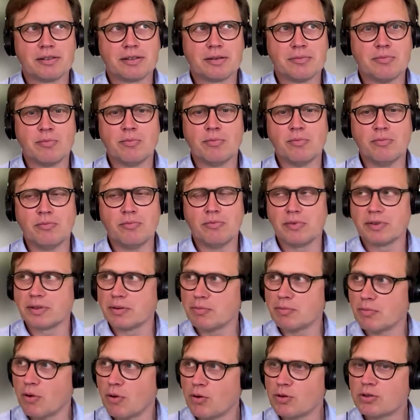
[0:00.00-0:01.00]
the
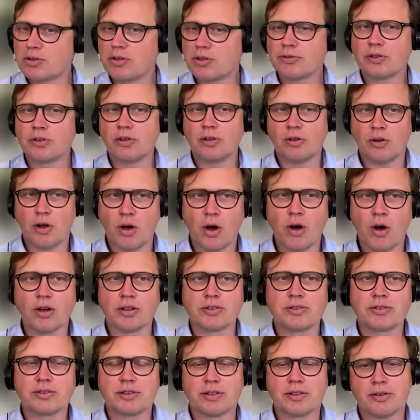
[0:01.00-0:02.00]
most of the
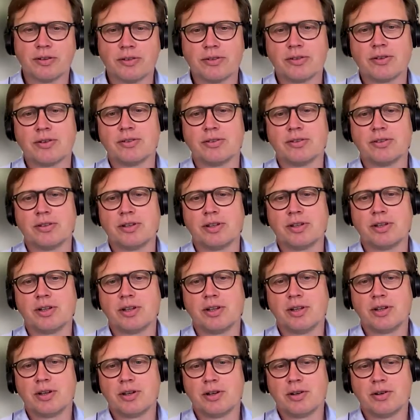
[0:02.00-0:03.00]
laws
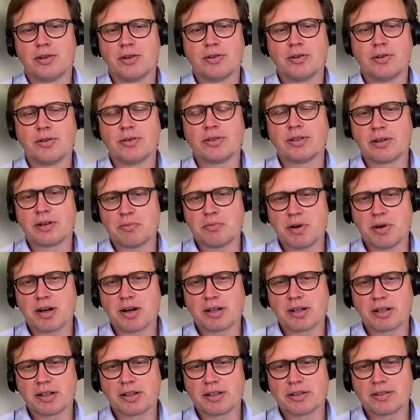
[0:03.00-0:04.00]
on their
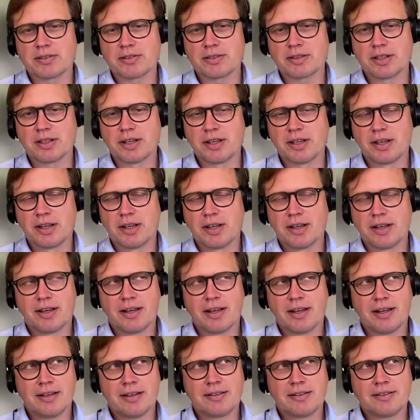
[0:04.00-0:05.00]
markets.
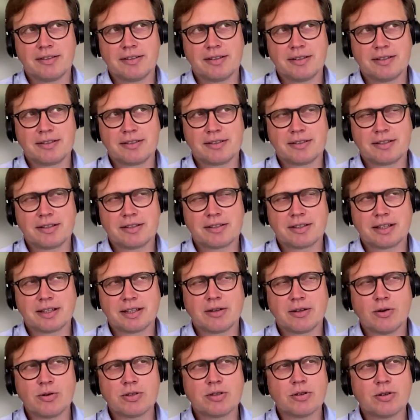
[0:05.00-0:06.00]
And
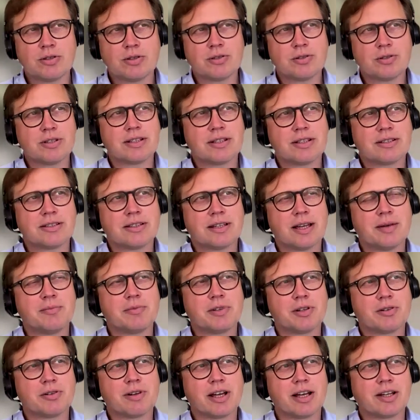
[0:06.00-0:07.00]
it goes also in the
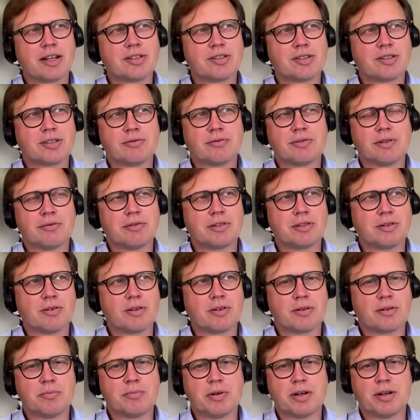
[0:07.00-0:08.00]
same direction when we
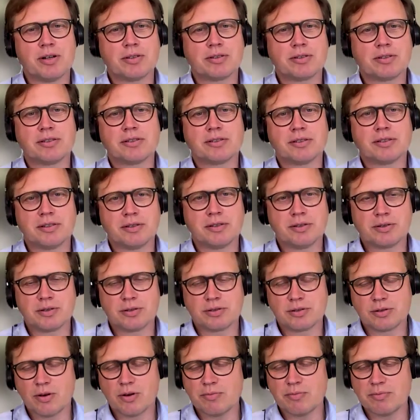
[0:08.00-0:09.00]
talk about, and
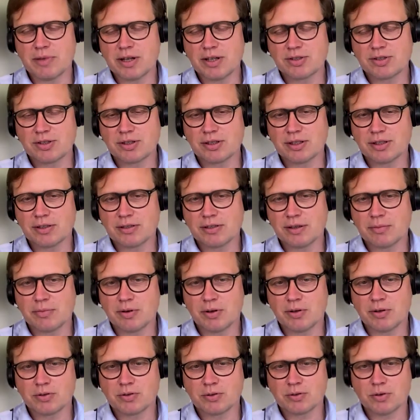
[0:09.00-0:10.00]
also Tom mentioned it,
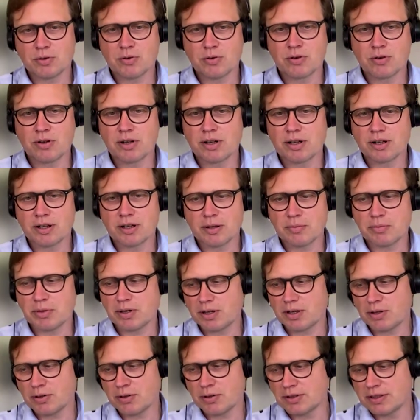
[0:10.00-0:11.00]
about DORA,
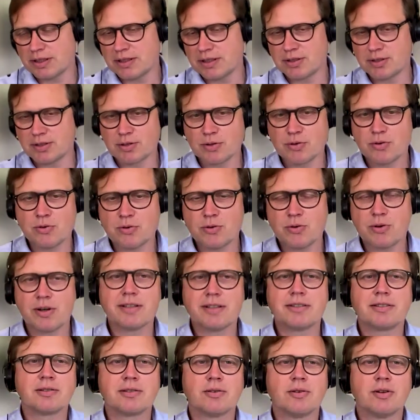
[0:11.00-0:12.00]
about
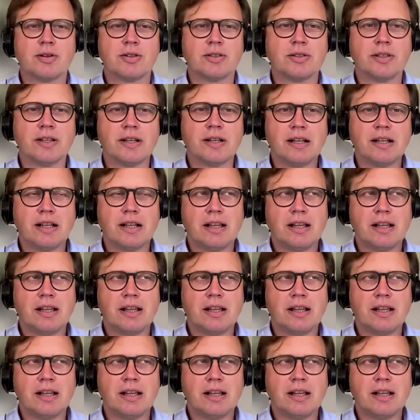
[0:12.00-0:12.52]
NIS2, and so on.